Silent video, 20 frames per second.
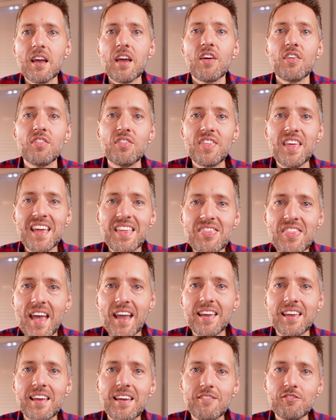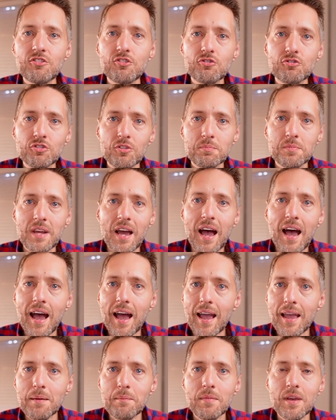then that gives you some
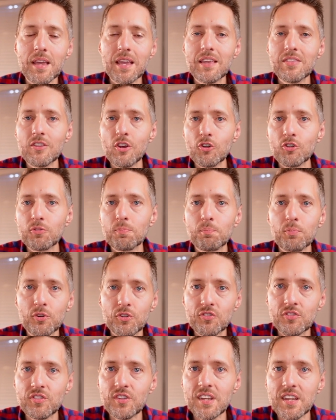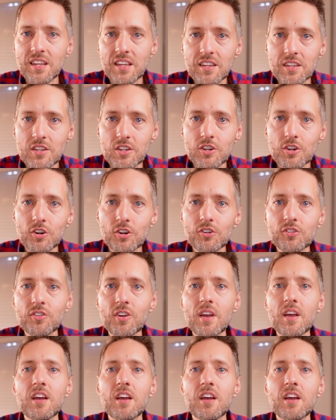time in those preceding years